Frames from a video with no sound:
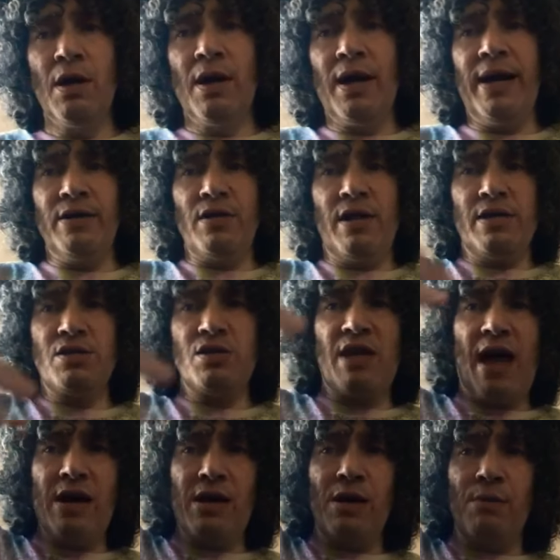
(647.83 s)
and they
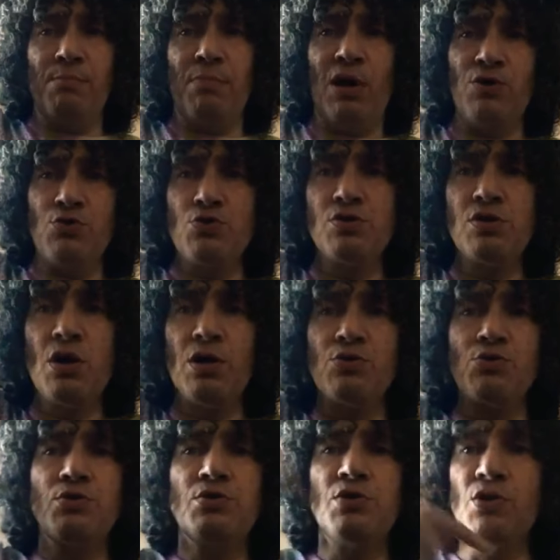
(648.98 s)
stack up hundreds and
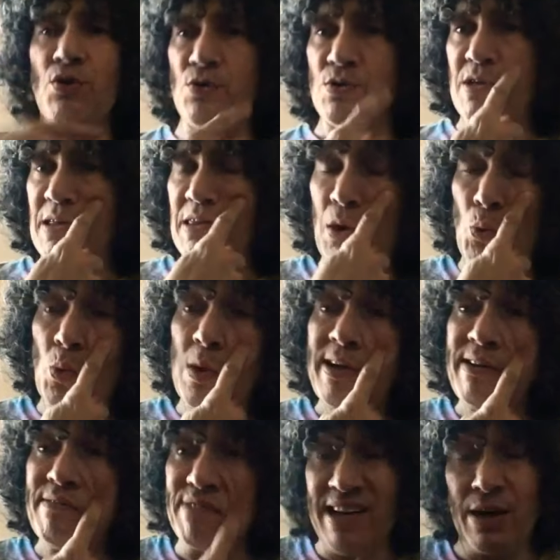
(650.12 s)
hundreds of those that they
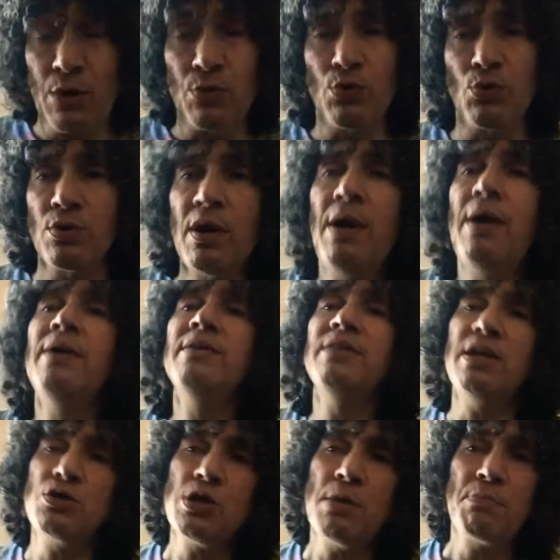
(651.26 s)
weave in Ecuador. They
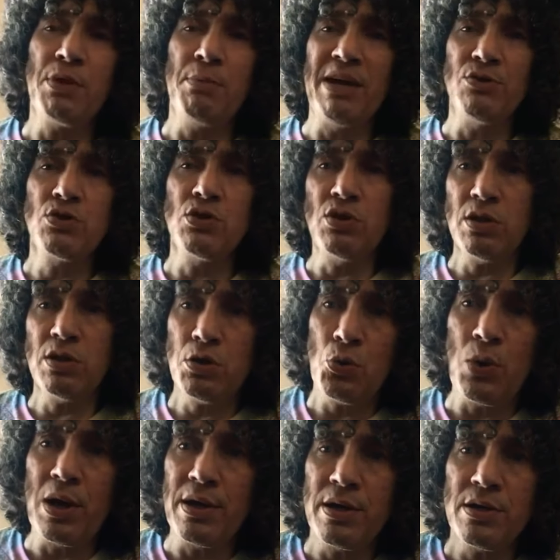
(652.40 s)
ship them out to the
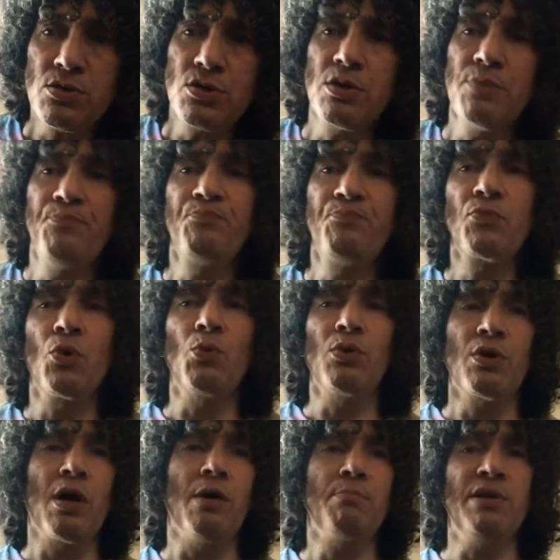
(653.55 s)
U.S., where
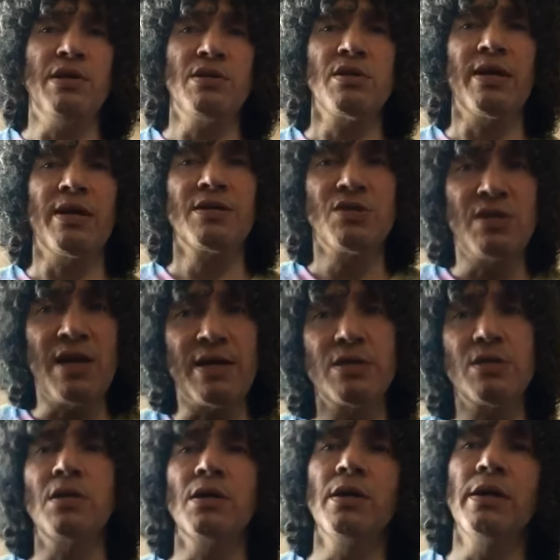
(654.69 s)
companies like
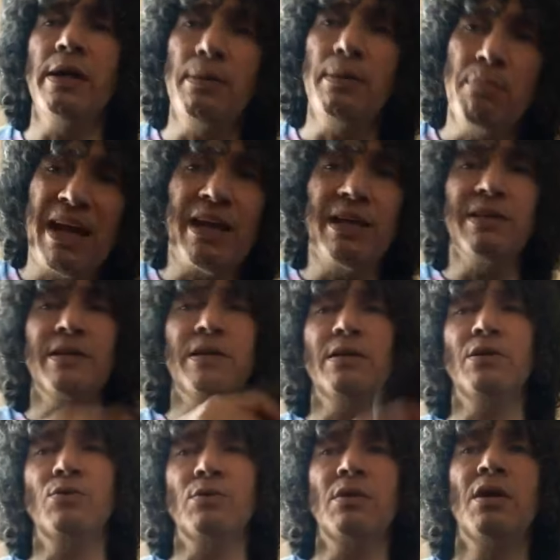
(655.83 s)
Stetson and Bailey
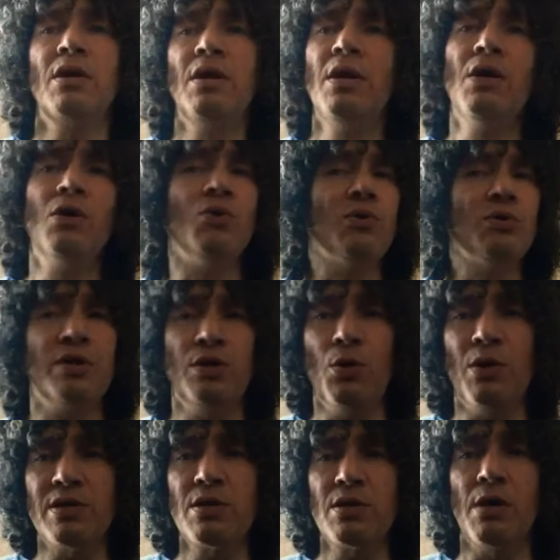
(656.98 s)
and all the
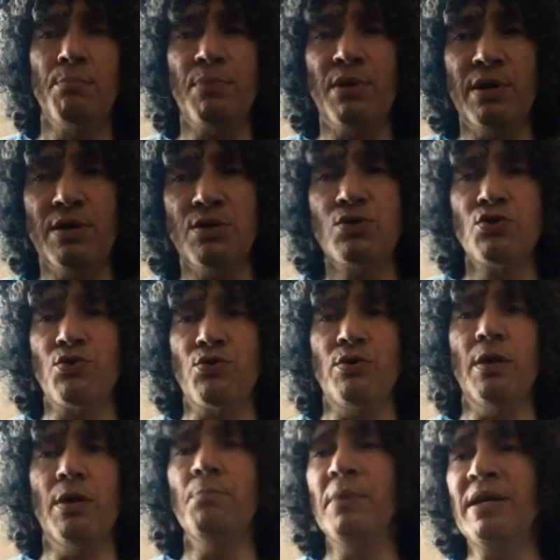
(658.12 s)
U.S. companies turn
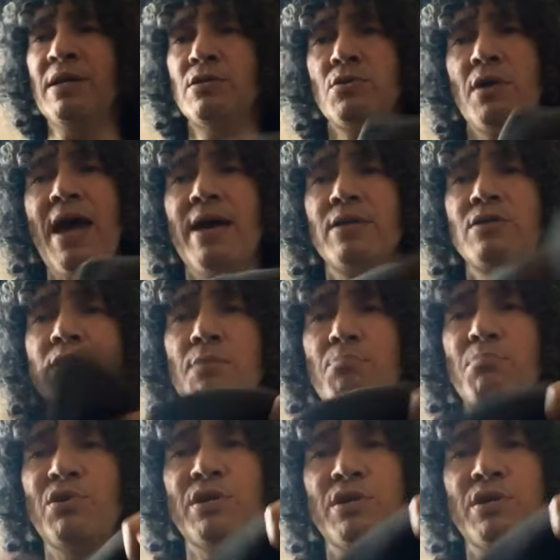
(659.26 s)
them into hats. They put in